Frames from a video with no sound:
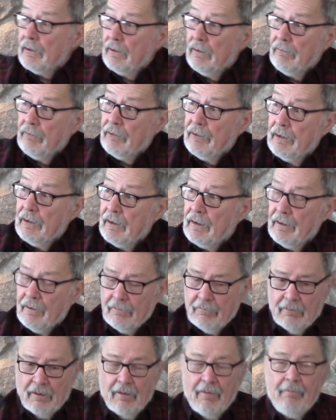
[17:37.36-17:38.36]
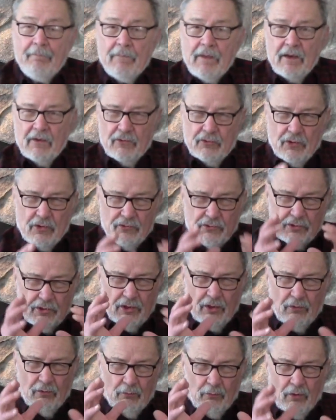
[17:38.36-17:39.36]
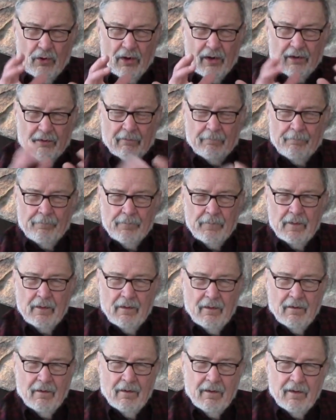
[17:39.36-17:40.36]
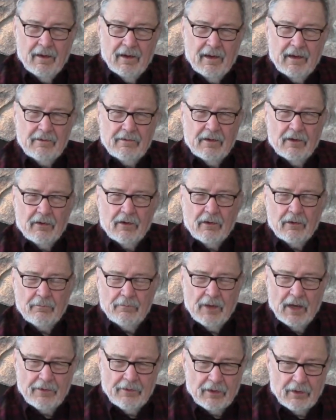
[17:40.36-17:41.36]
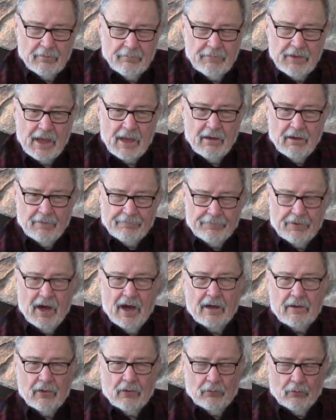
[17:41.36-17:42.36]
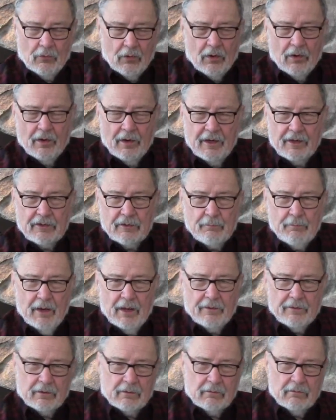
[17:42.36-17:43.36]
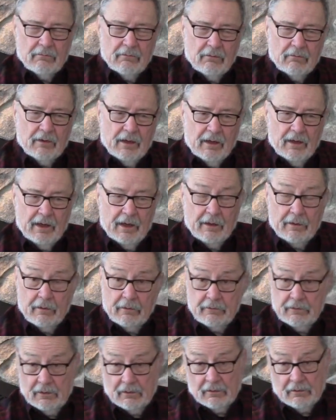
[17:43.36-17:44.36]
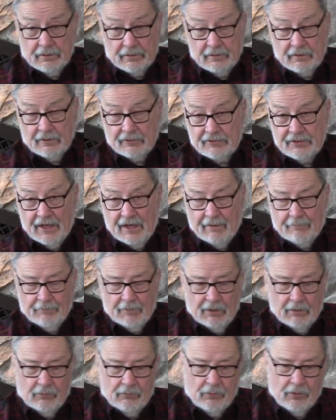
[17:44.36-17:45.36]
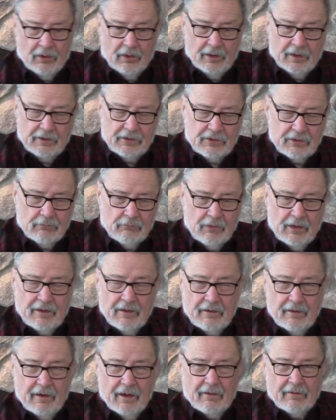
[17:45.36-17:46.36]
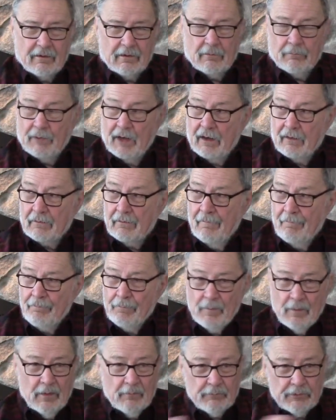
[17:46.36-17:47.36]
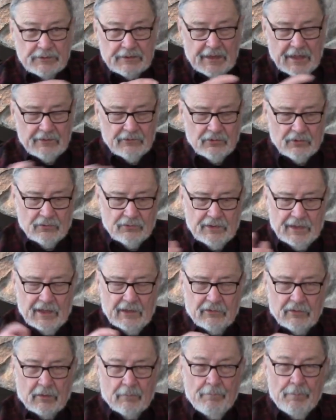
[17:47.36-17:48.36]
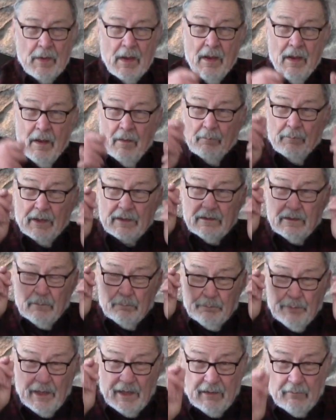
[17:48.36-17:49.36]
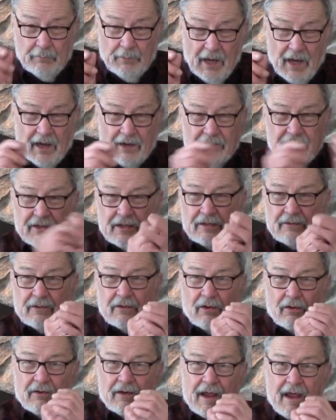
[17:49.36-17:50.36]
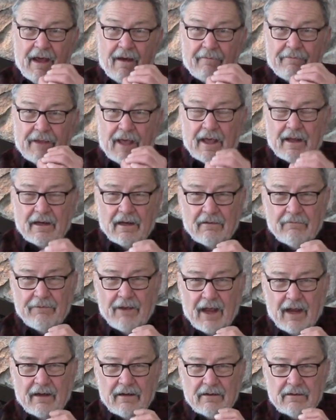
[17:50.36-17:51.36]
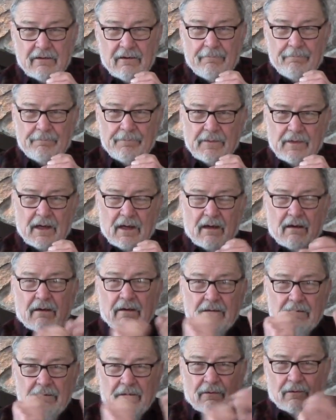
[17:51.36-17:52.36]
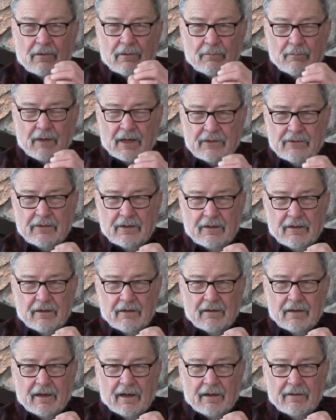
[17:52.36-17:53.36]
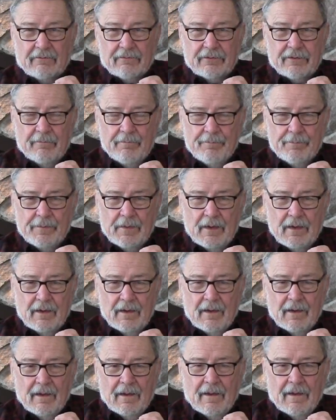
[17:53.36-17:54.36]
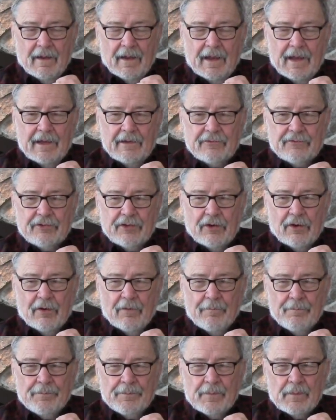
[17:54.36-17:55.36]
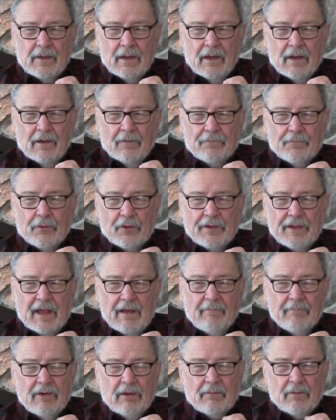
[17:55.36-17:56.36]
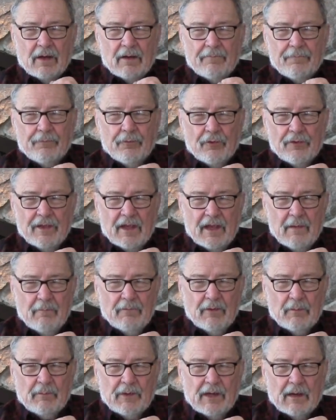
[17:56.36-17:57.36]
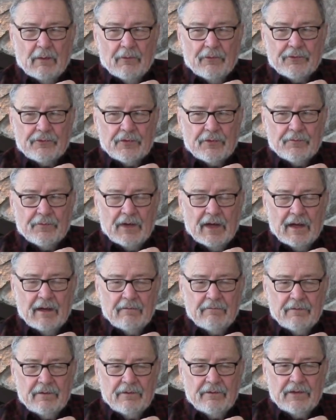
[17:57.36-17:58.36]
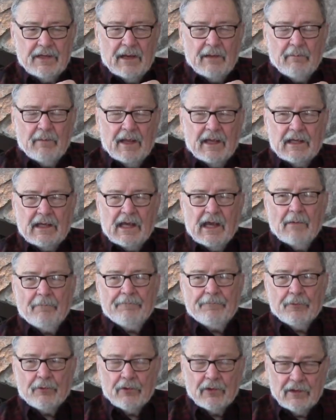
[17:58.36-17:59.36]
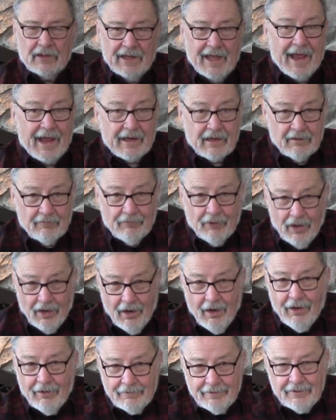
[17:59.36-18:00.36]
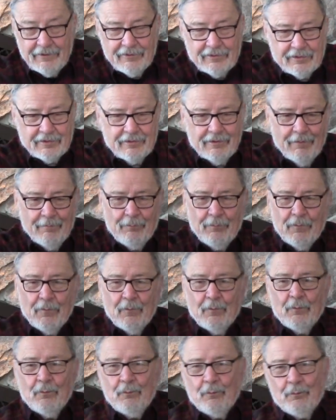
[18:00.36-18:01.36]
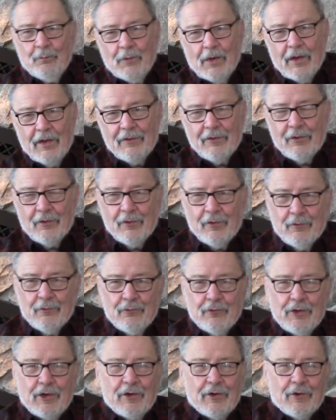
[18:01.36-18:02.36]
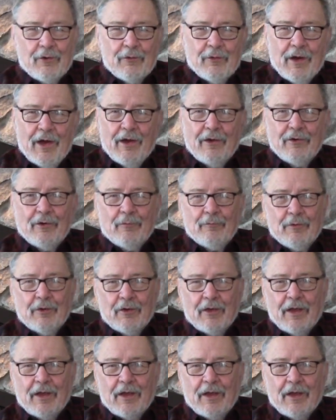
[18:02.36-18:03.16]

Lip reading: over there, and she'll warn her mother. A fawn will warn its mother, and a yearling the same. They'll warn each one another about potential danger. But the big bucks don't have that advantage. They're alone much of their lives. And so, for them to be able to survive, they make up for a lack of all these other deer around them to